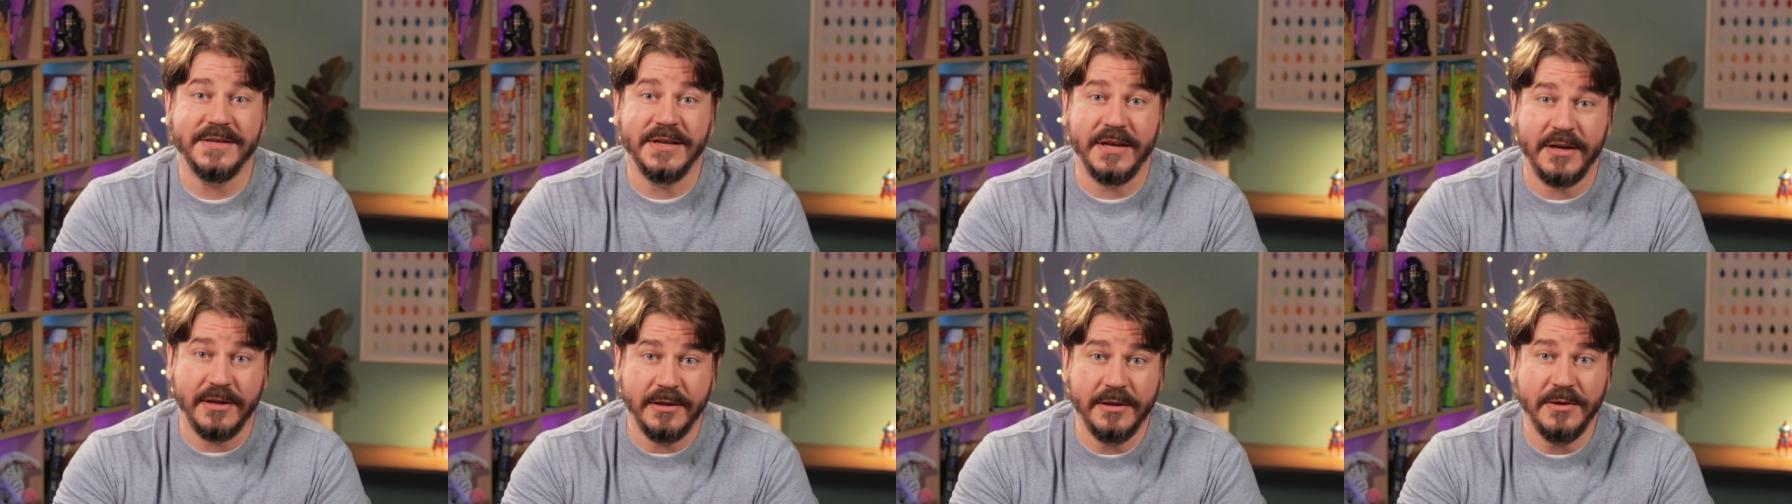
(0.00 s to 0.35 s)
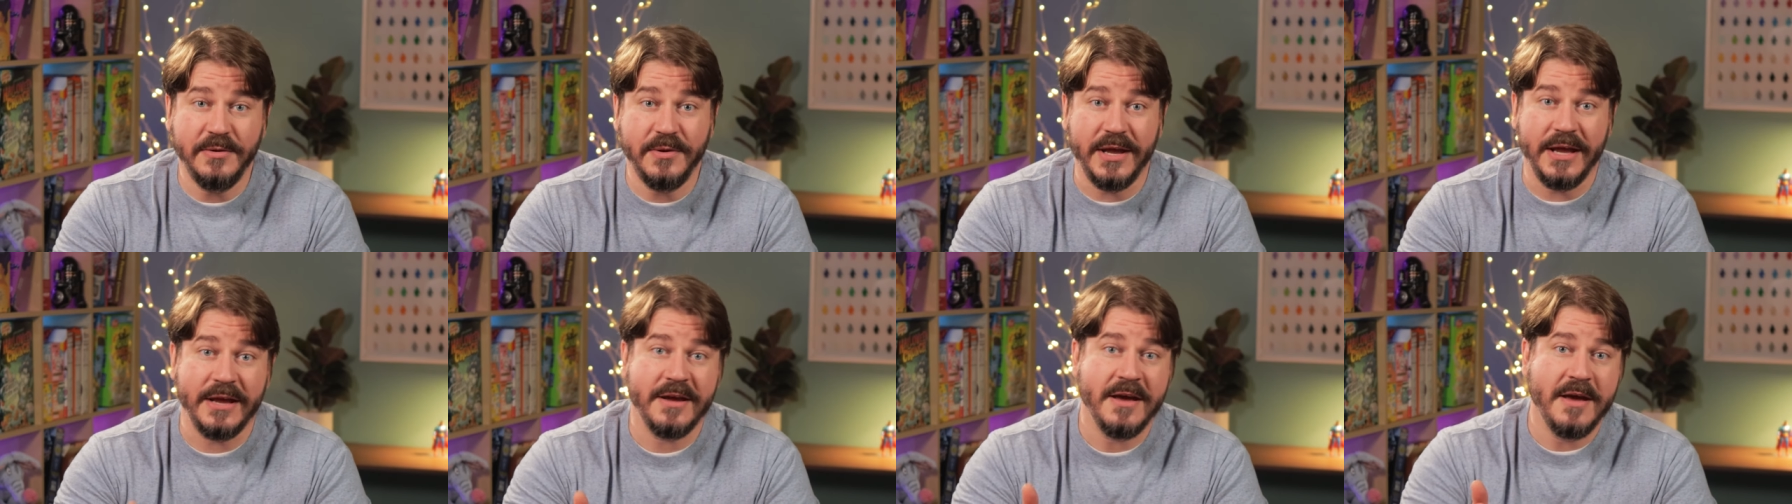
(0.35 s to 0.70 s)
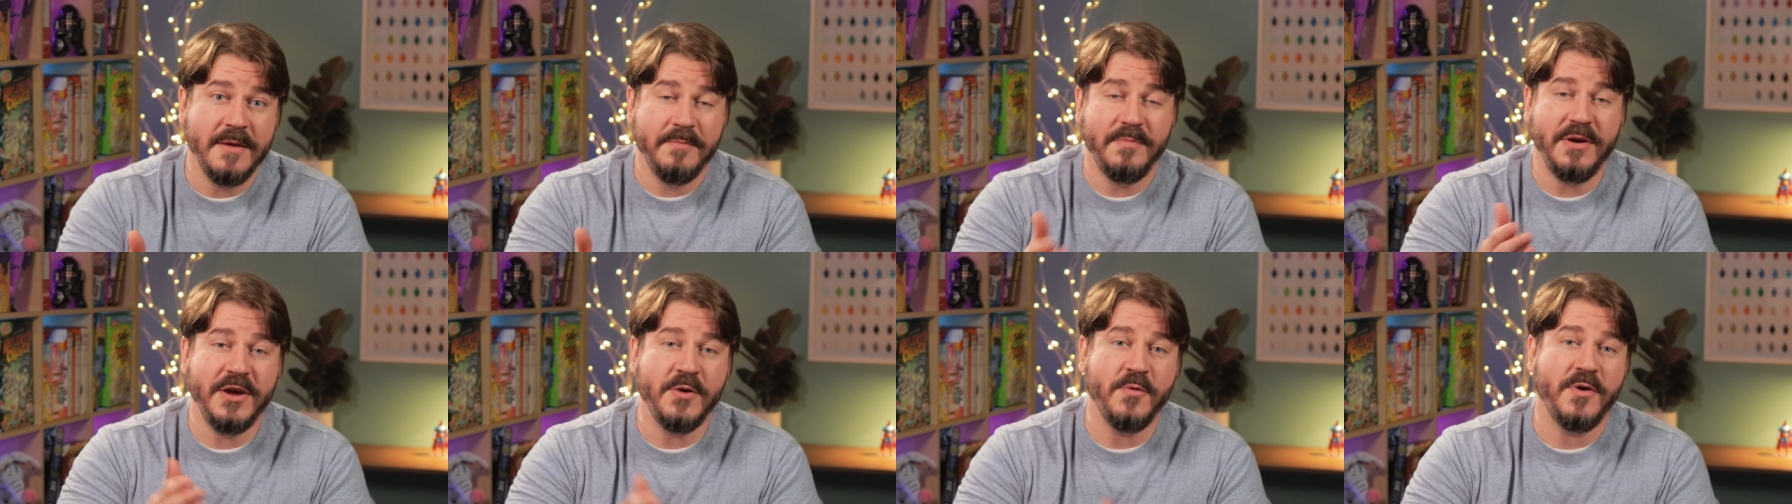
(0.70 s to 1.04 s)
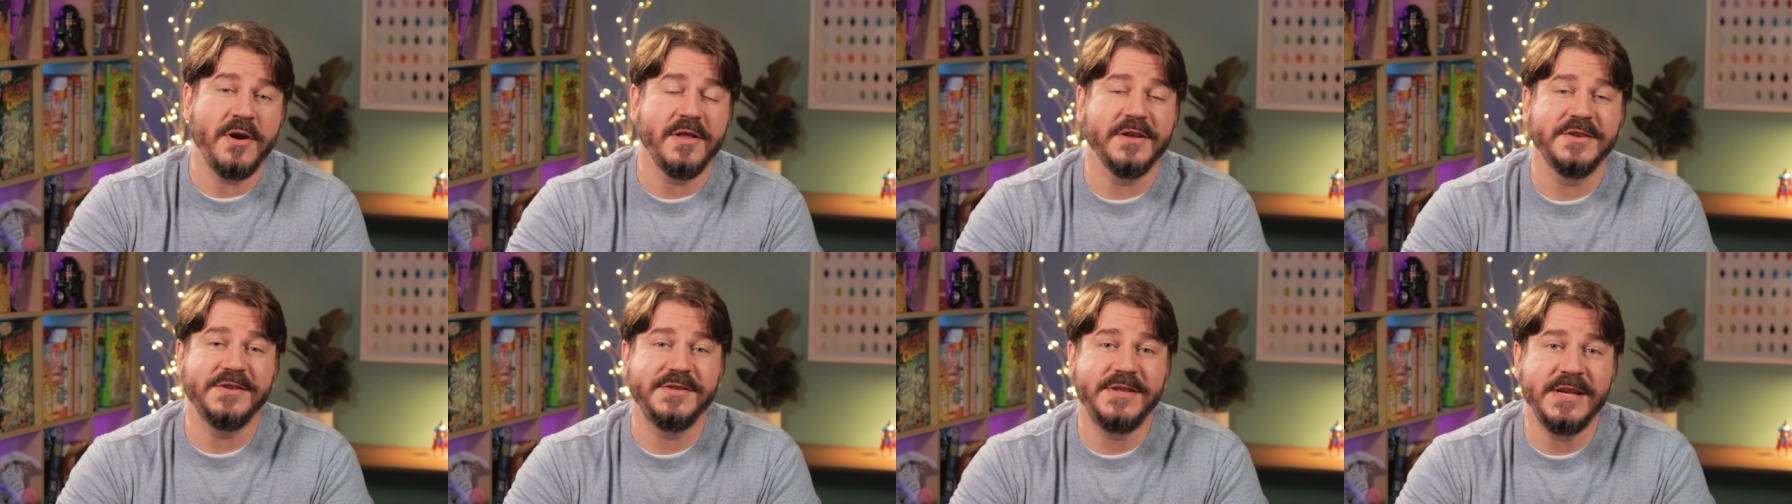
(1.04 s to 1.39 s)
including being
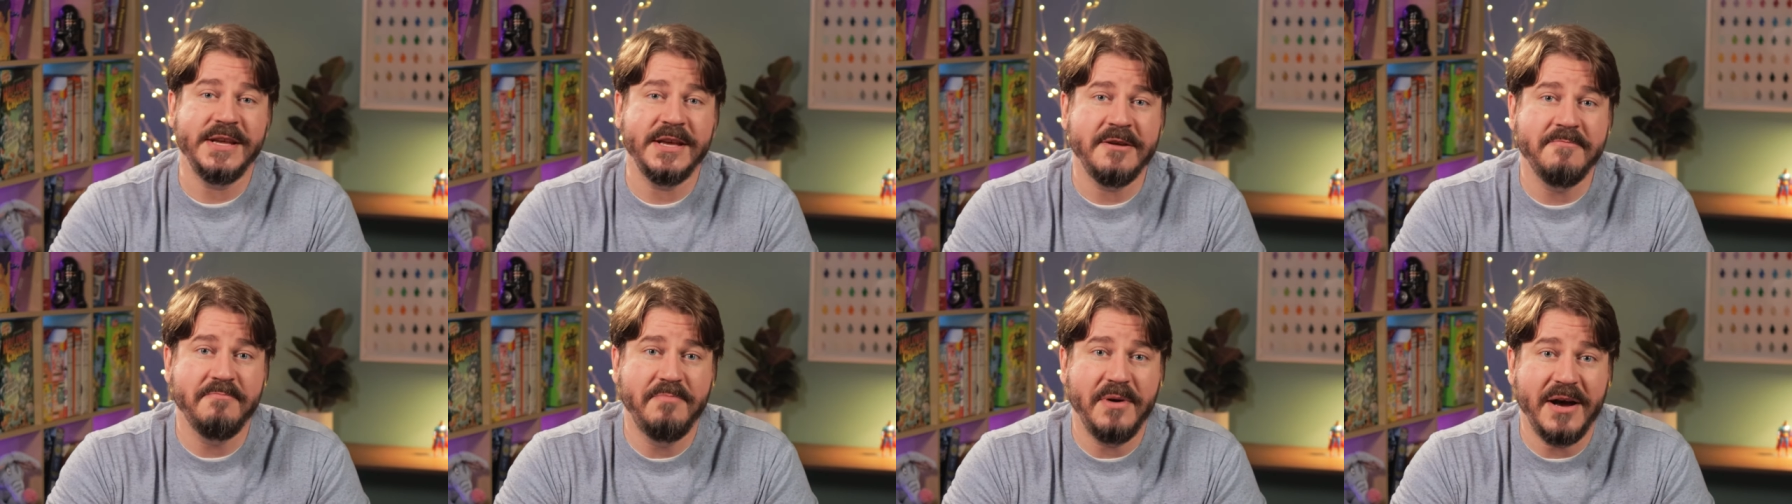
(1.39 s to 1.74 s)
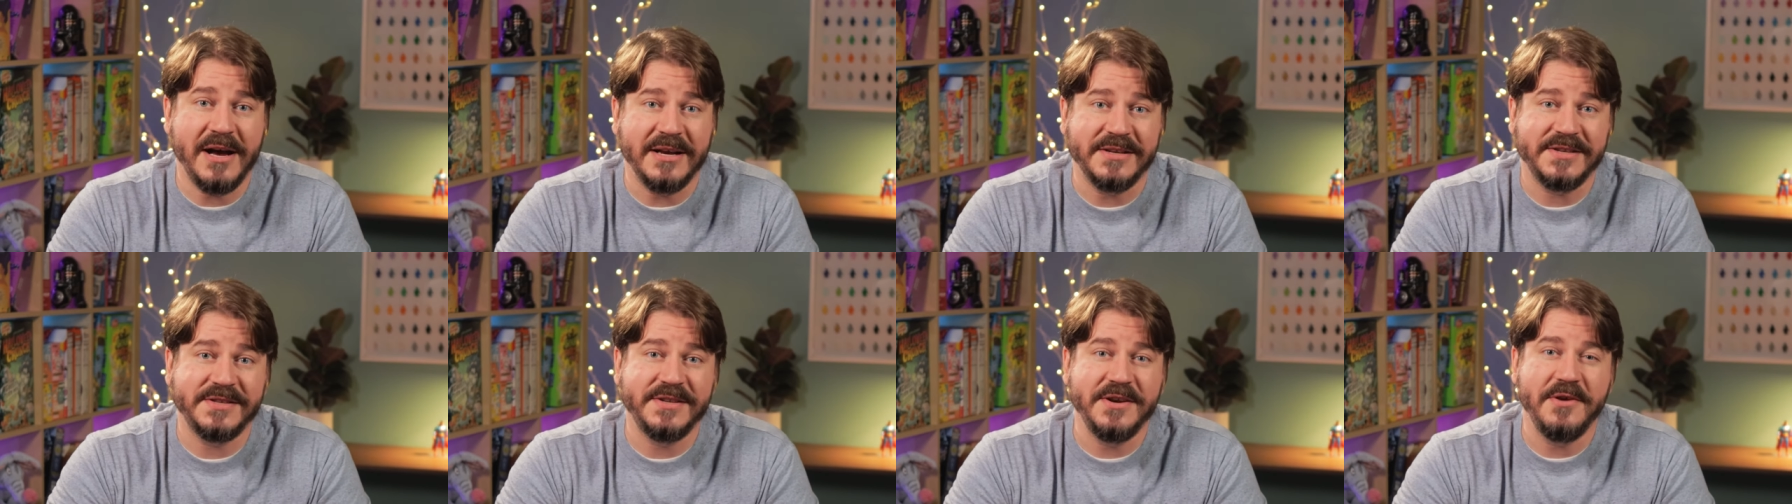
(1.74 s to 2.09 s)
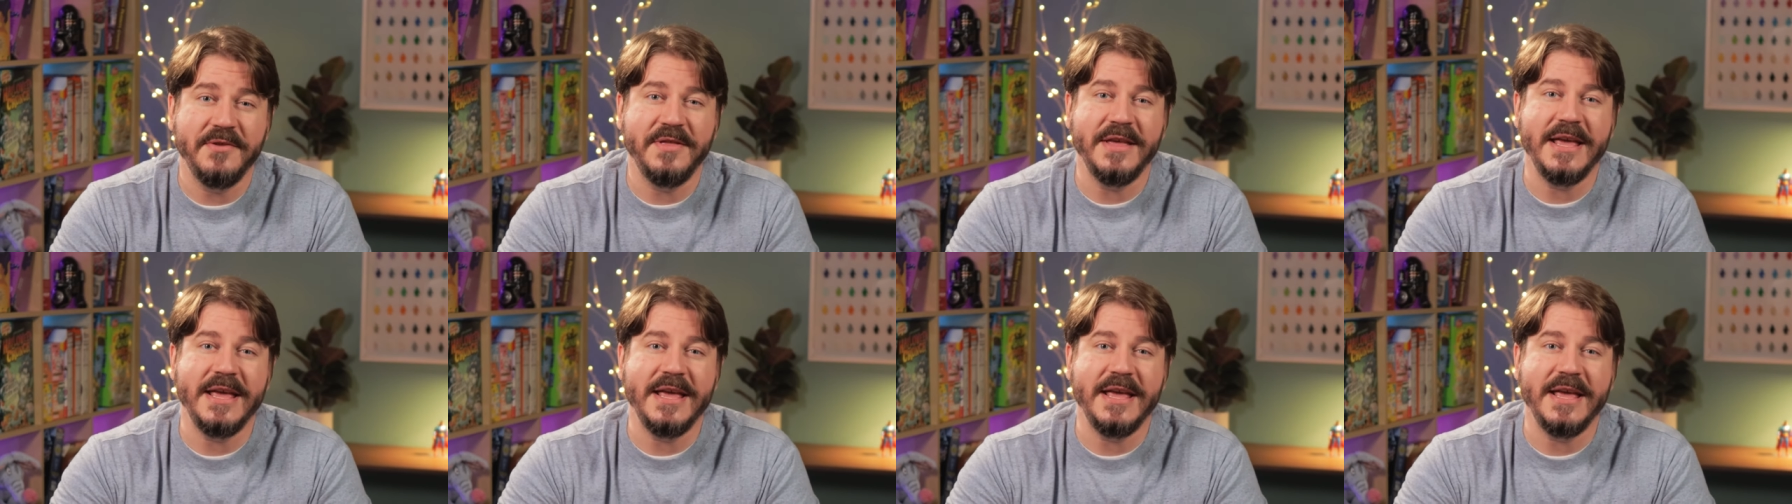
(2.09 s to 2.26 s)
one of the singing busts near